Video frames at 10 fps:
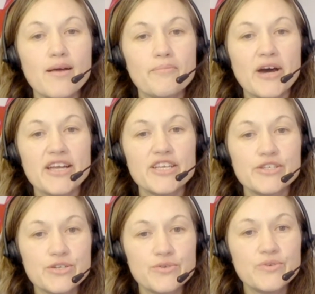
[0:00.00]
But you
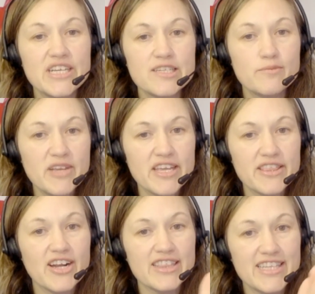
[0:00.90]
do need to be in
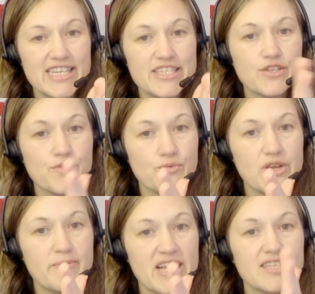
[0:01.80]
there at least
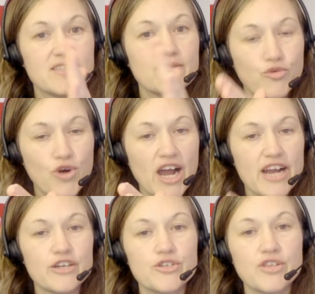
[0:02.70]
3 minutes
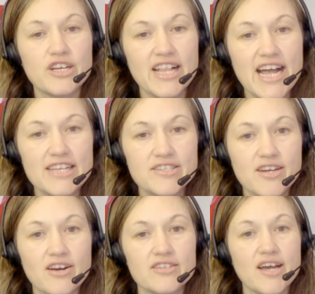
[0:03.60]
prior to the class
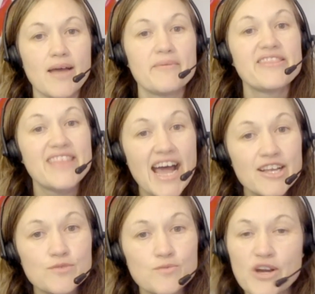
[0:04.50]
start time. That
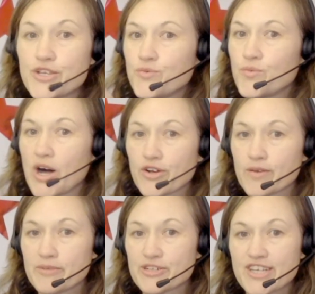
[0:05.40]
is where you
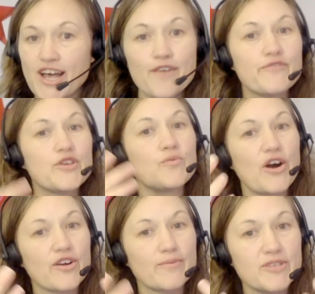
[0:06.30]
welcome yourself, you
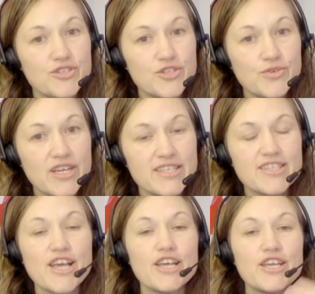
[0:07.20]
welcome the students,
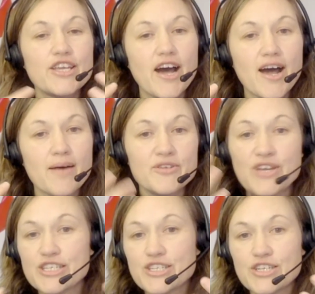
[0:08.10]
you
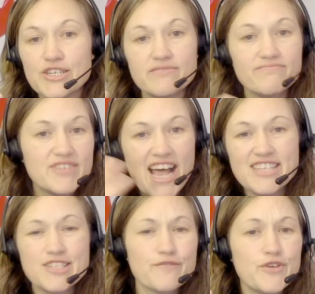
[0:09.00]
get to
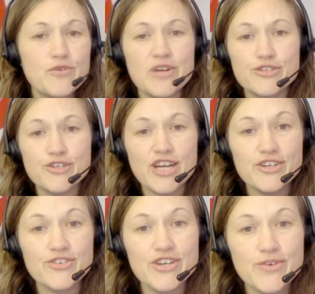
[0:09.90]
ask a few
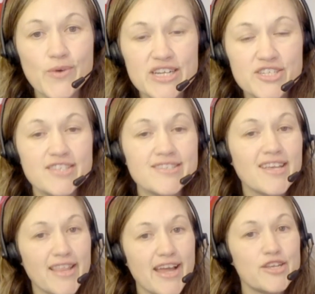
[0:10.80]
introductory questions,
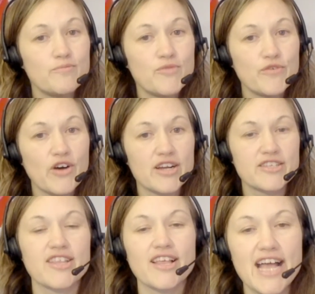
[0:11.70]
and then you move on
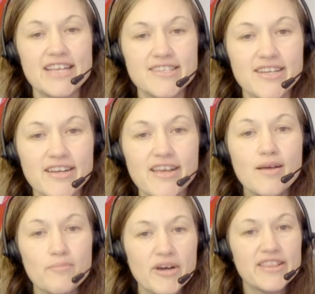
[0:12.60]
to the lesson.
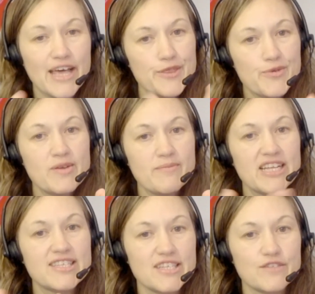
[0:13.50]
But that 3
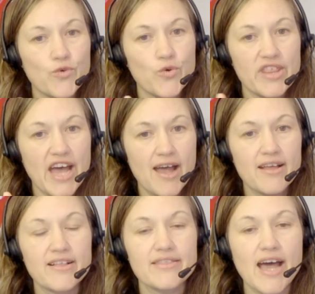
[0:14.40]
minutes is for that
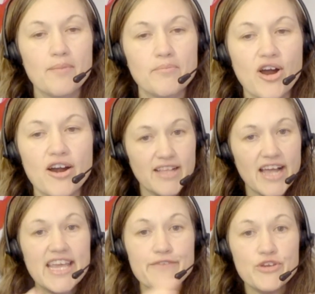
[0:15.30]
part.
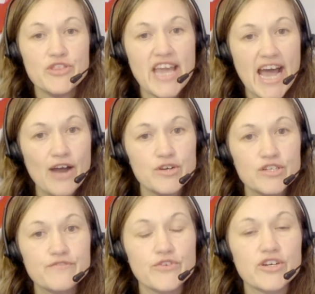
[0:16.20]
I gave you the
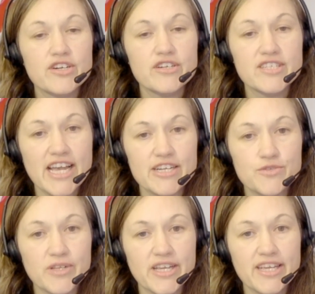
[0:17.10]
hours for
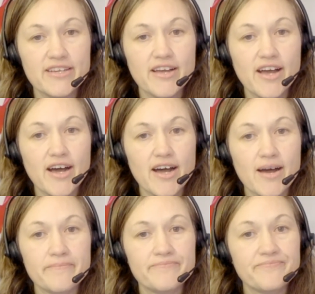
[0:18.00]
scheduling,
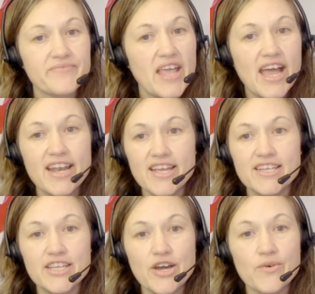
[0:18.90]
and
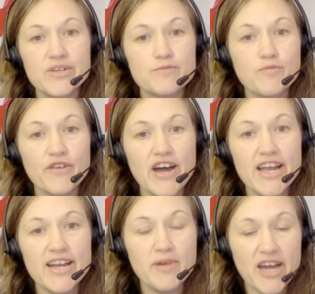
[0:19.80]
it's
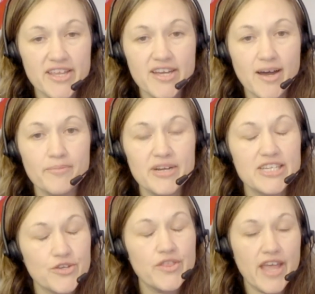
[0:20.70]
provided by the company,
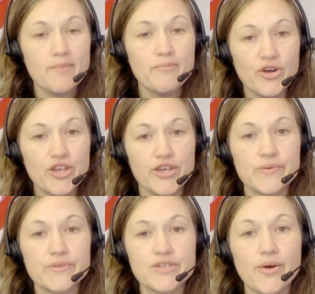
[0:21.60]
so they book
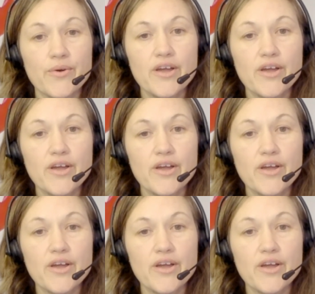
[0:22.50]
you. So